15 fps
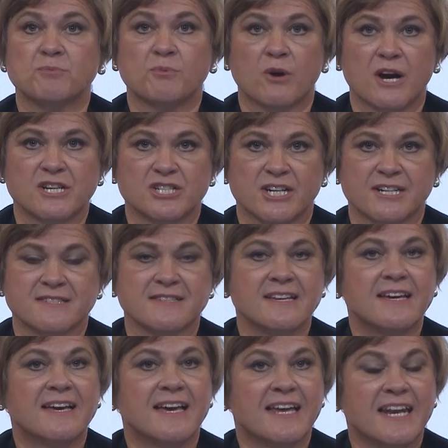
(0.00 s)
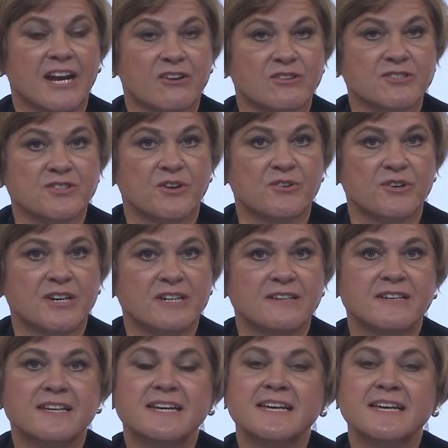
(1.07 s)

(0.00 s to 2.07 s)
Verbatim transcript: projects in Arizona,